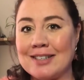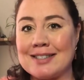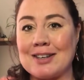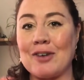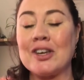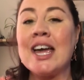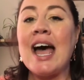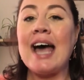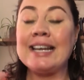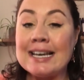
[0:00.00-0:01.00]
and stuff.
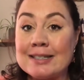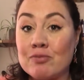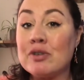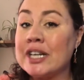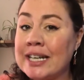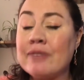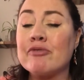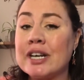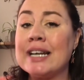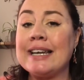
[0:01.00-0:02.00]
And it has really,
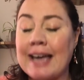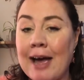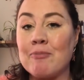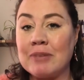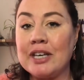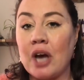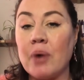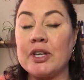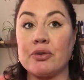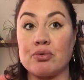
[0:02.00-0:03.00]
really kept me
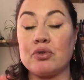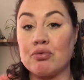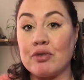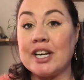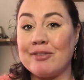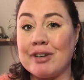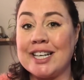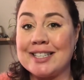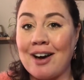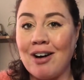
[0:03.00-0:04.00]
going through the really,
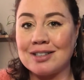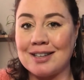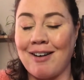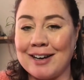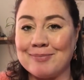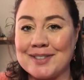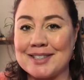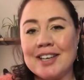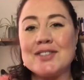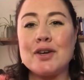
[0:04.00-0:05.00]
really dark
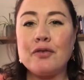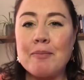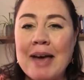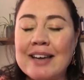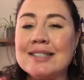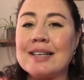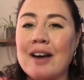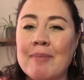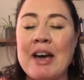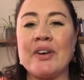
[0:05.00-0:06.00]
times. So for Megan to
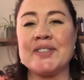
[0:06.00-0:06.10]
come out and